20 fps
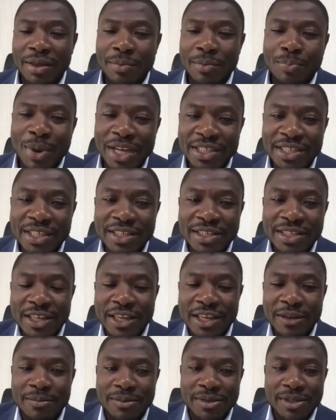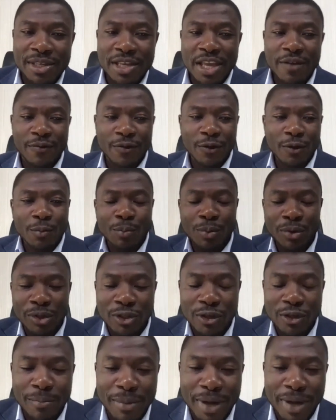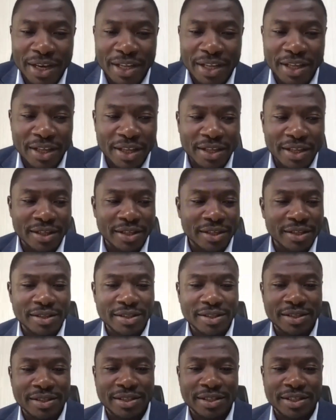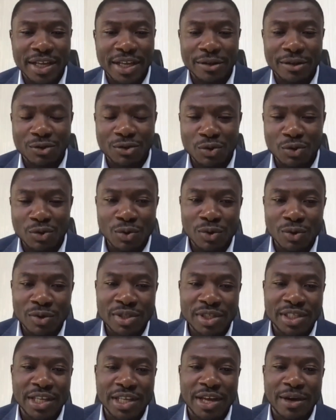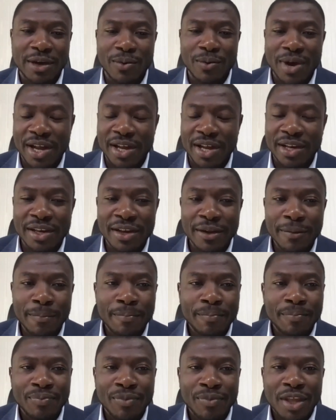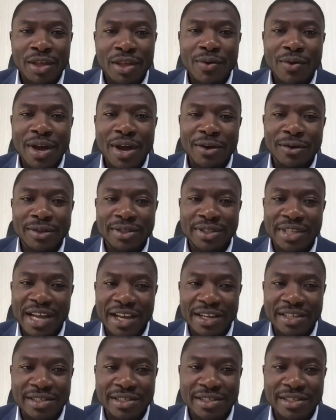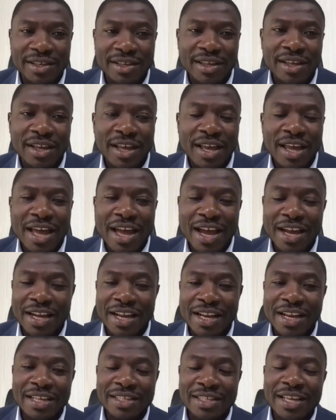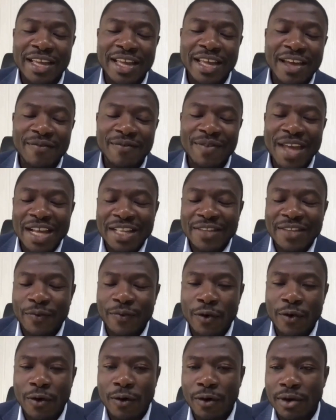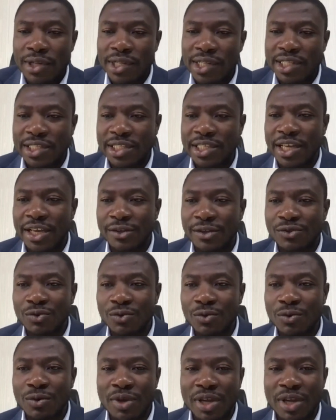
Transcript: Pension schemes, if you put your money in tier 2, tier 1, you are not taxed. And there's a caveat for tier 2.